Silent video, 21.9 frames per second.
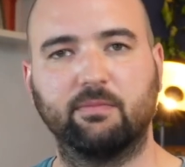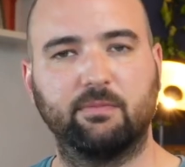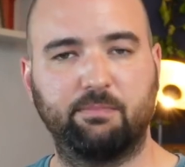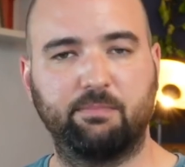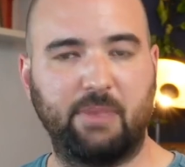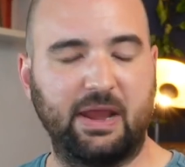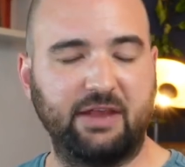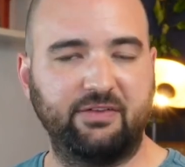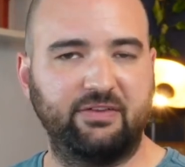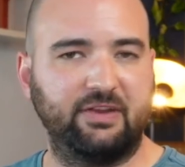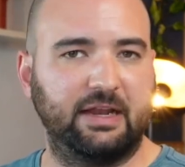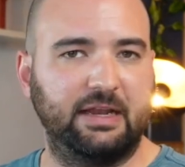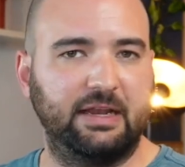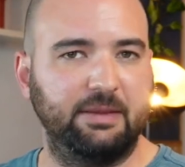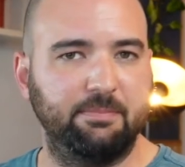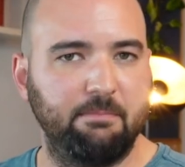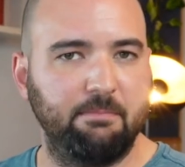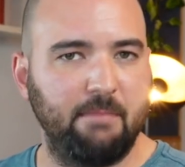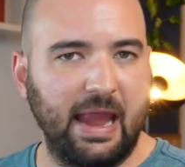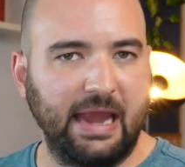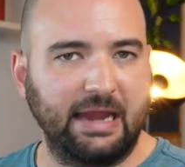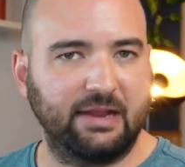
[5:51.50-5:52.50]
basically
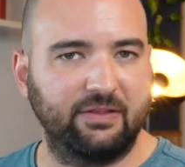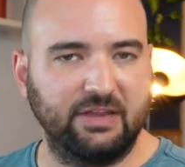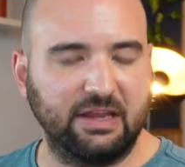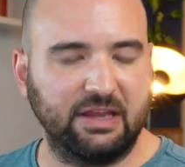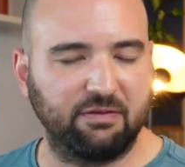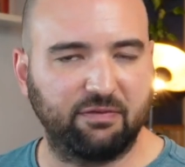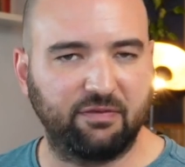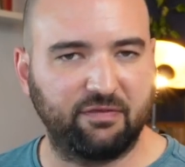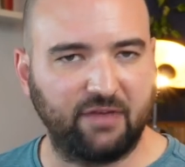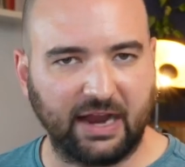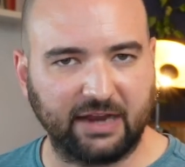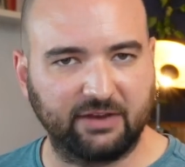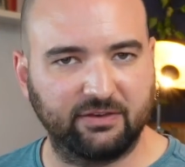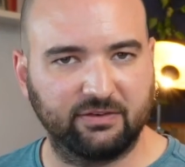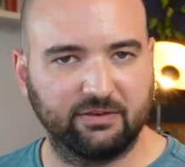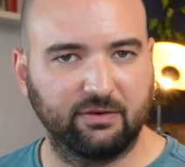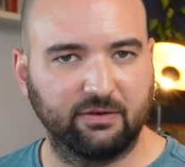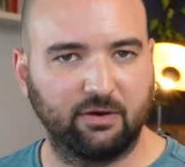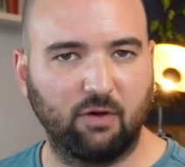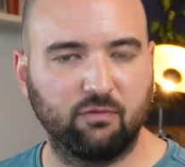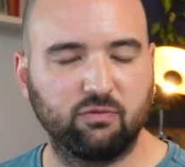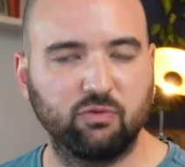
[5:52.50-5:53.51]
make the effect
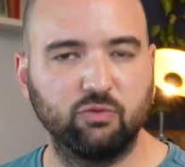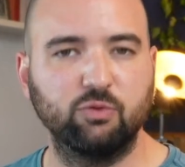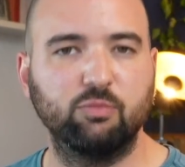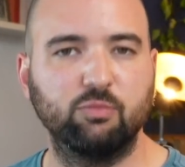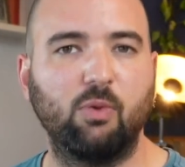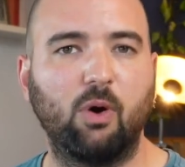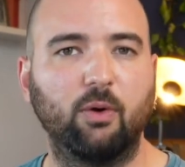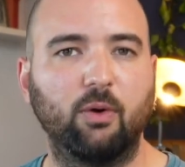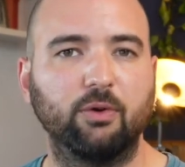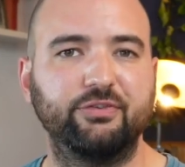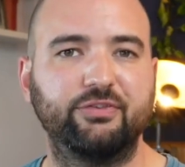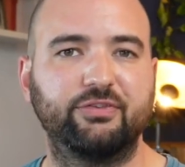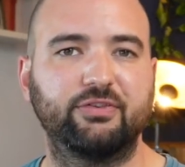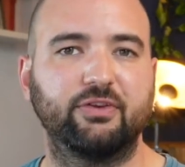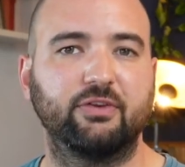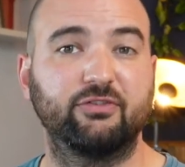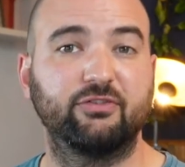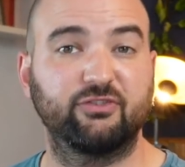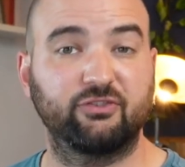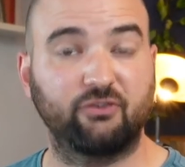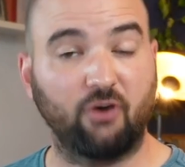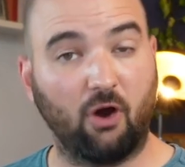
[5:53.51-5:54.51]
of room modes
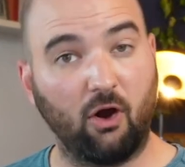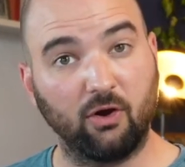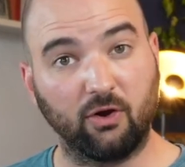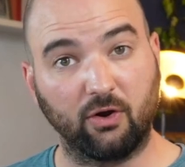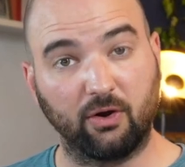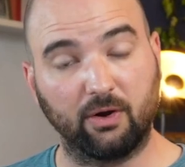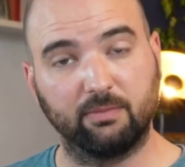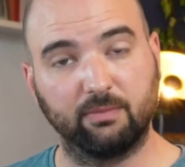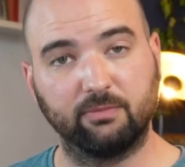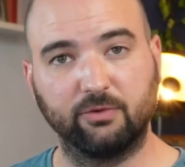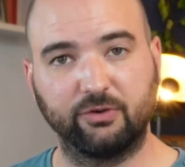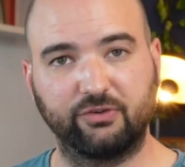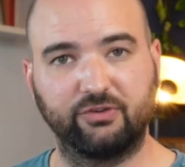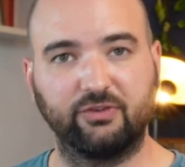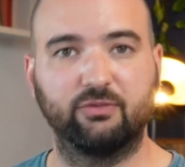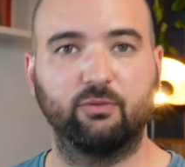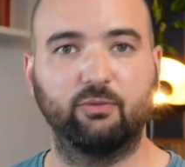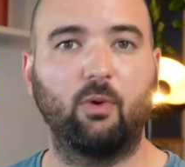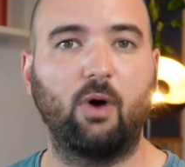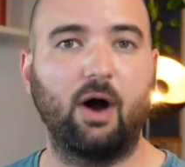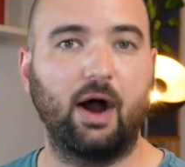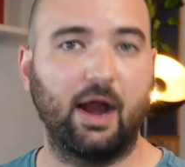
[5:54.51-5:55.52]
stronger, which is
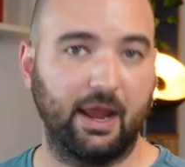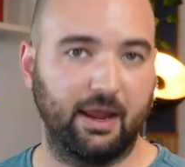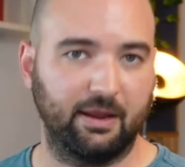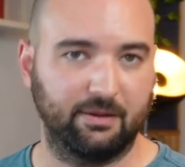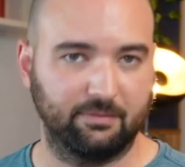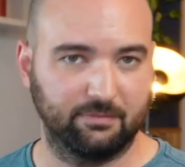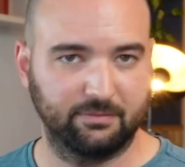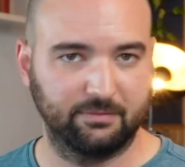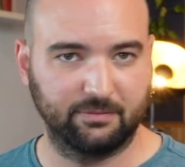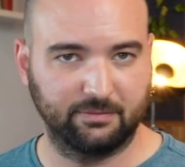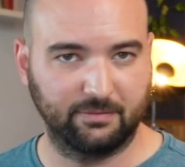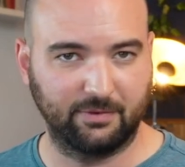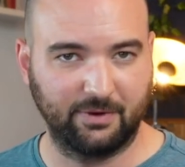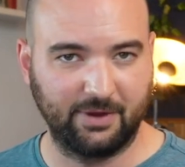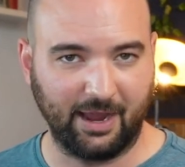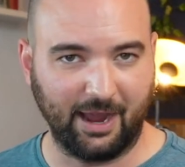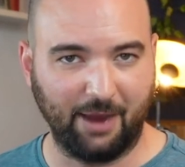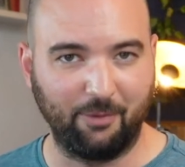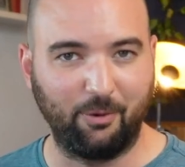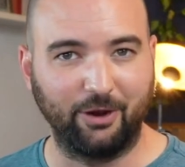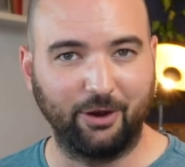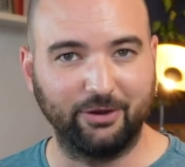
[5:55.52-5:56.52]
why
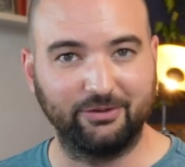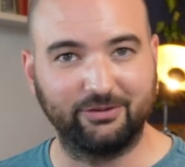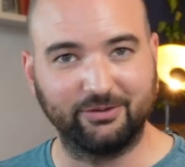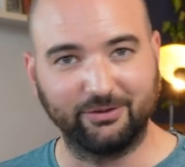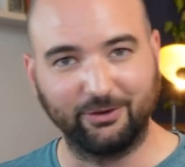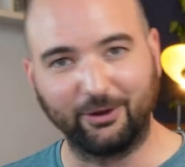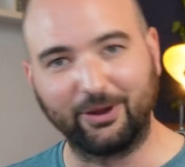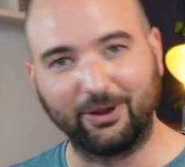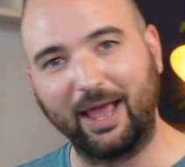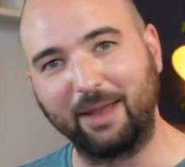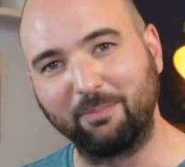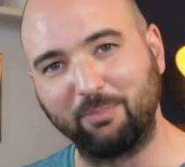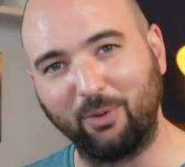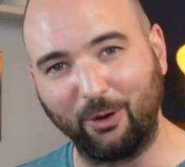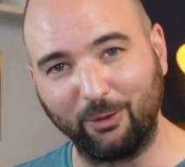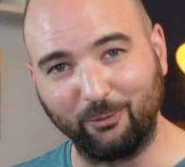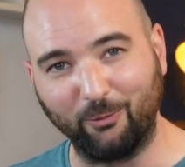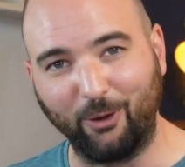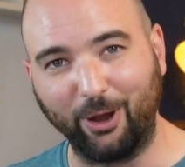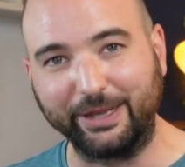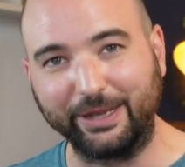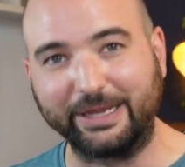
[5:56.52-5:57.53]
I want you to look at point
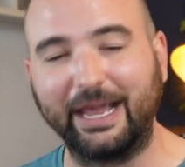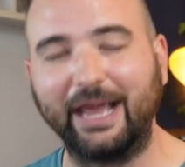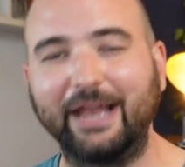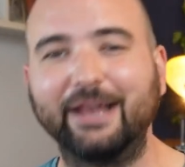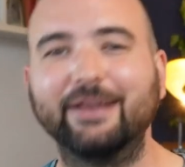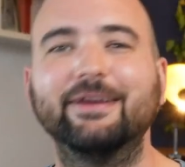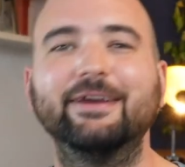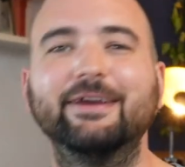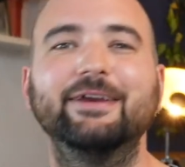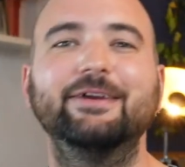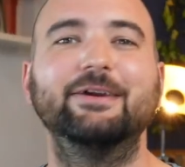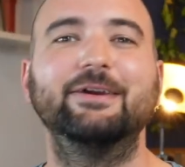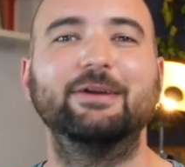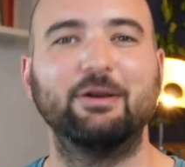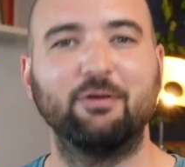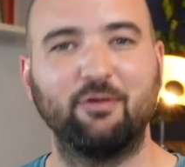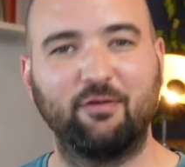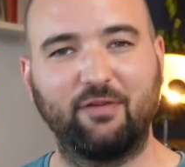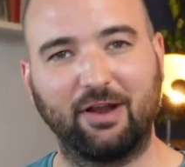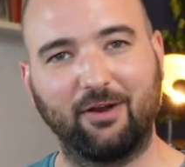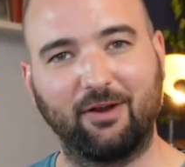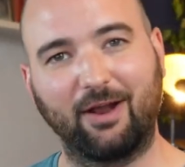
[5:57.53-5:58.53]
one again,
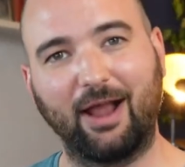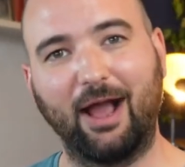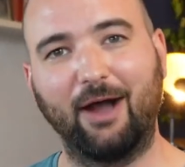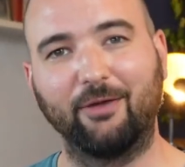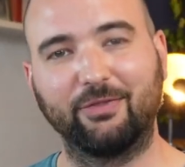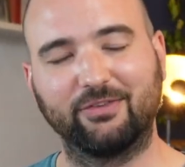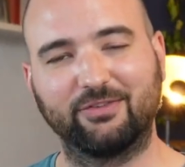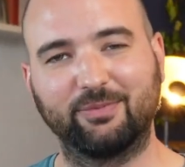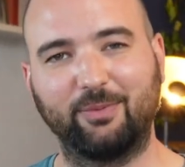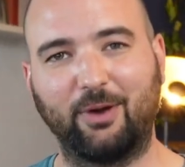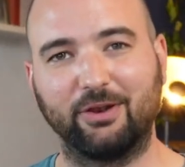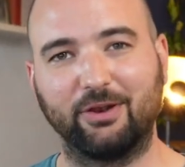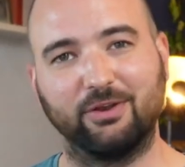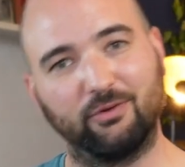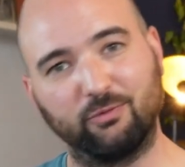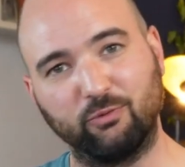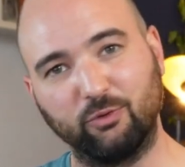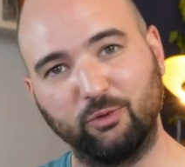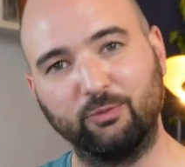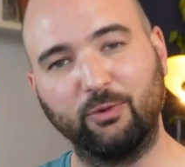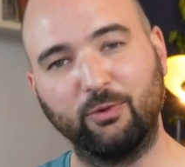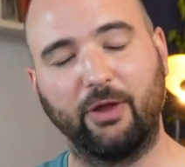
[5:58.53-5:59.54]
figuring out the spot in your
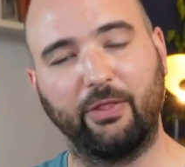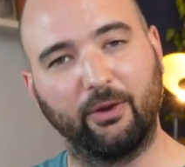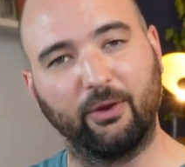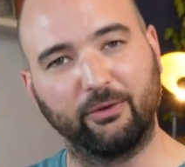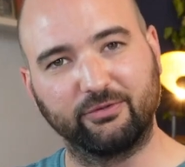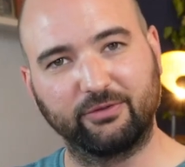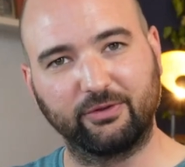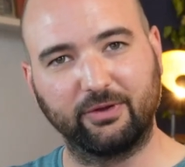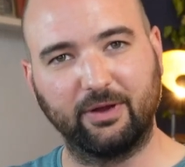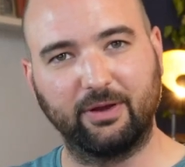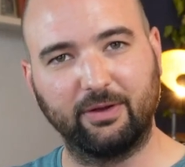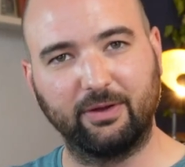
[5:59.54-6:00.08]
room where those